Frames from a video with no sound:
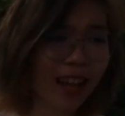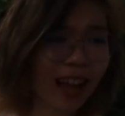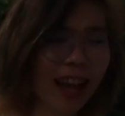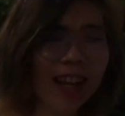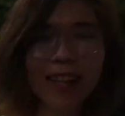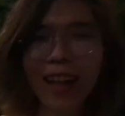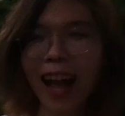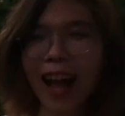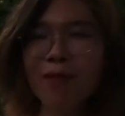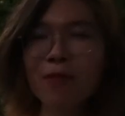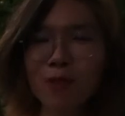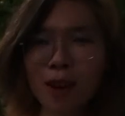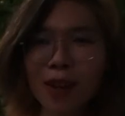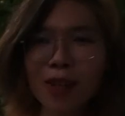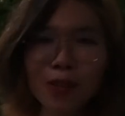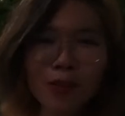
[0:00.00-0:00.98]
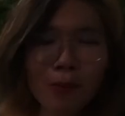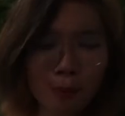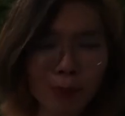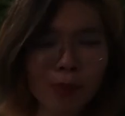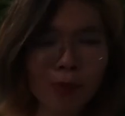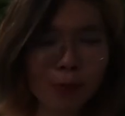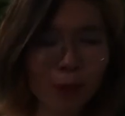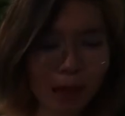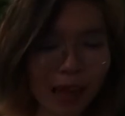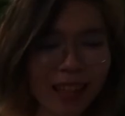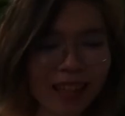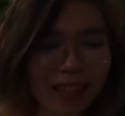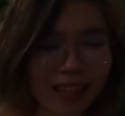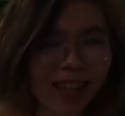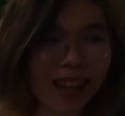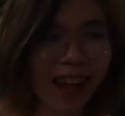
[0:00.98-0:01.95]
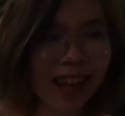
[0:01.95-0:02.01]
I, I'm trying to remember what I
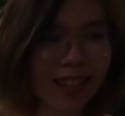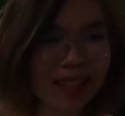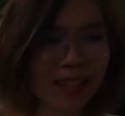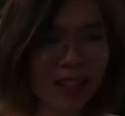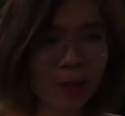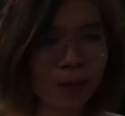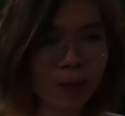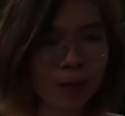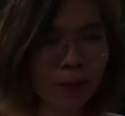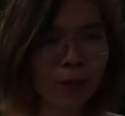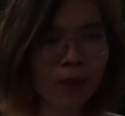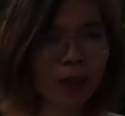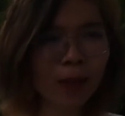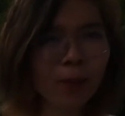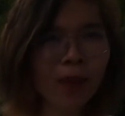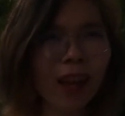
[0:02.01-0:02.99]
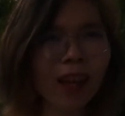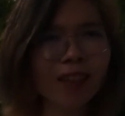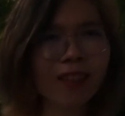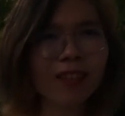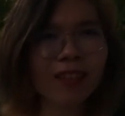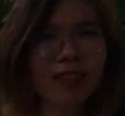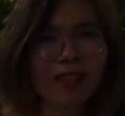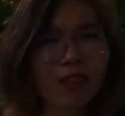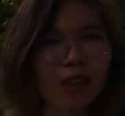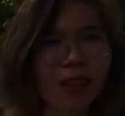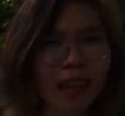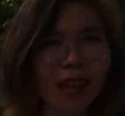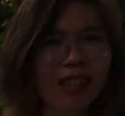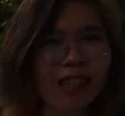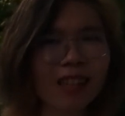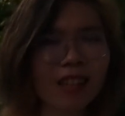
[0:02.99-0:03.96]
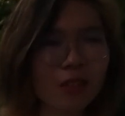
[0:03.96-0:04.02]
did the last day specifically, but I just know like
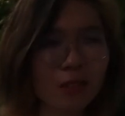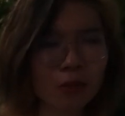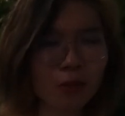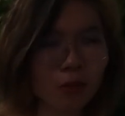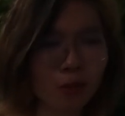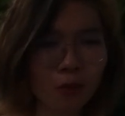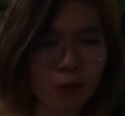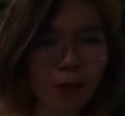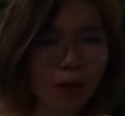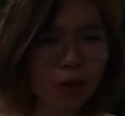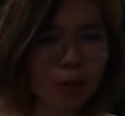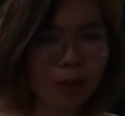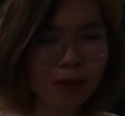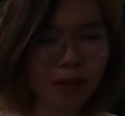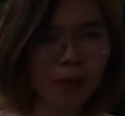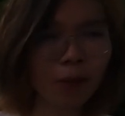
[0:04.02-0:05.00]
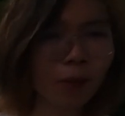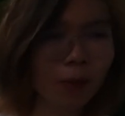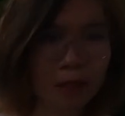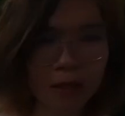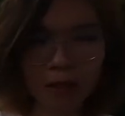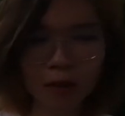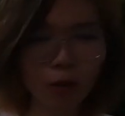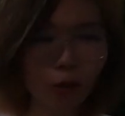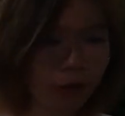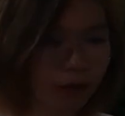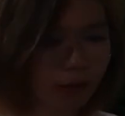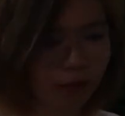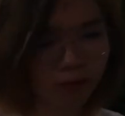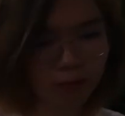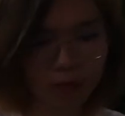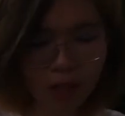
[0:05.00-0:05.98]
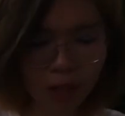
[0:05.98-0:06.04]
I didn't do too much besides from like just going,
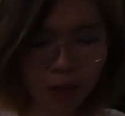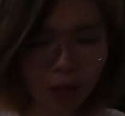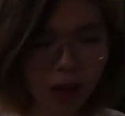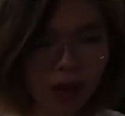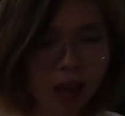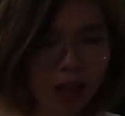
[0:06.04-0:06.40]
you know,